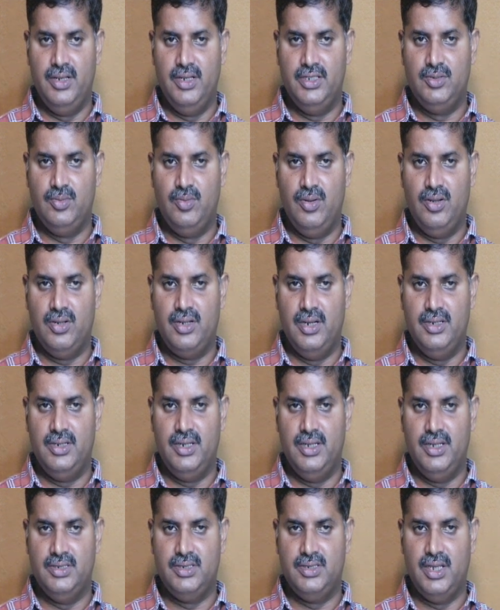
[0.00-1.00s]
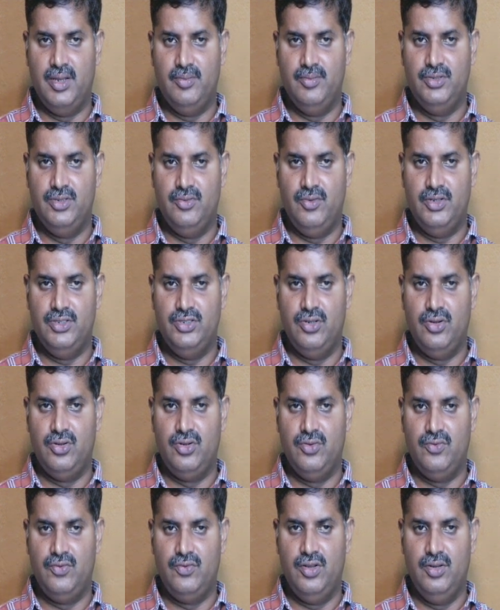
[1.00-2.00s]
Each block contains
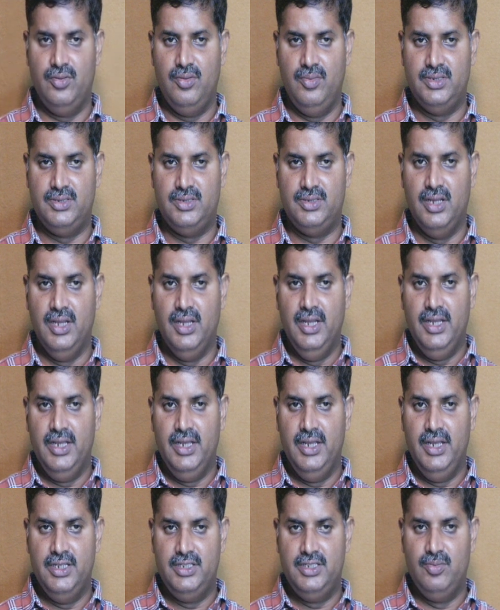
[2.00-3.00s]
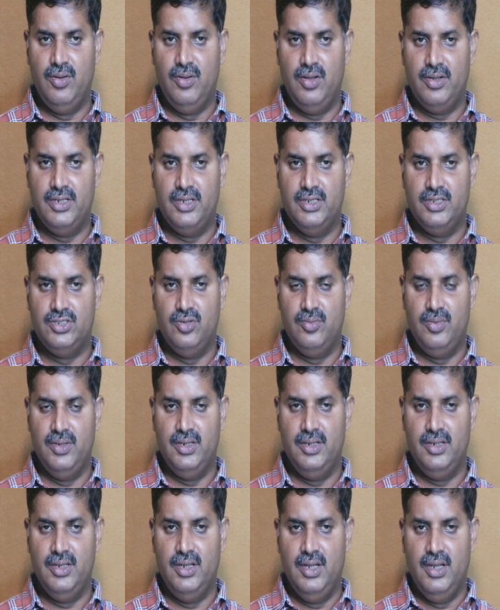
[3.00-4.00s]
1024 bits. Each block is to
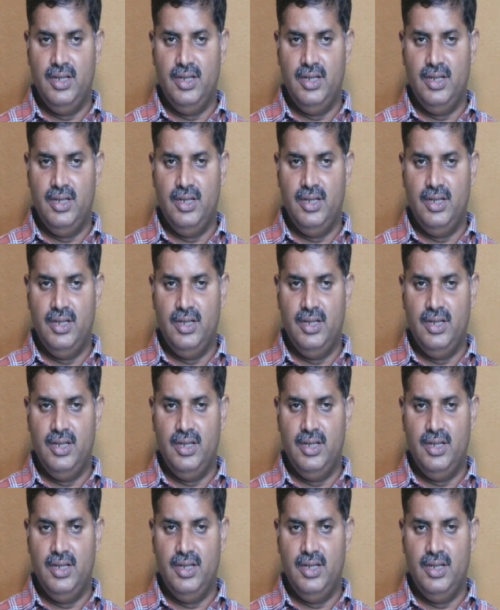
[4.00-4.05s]
be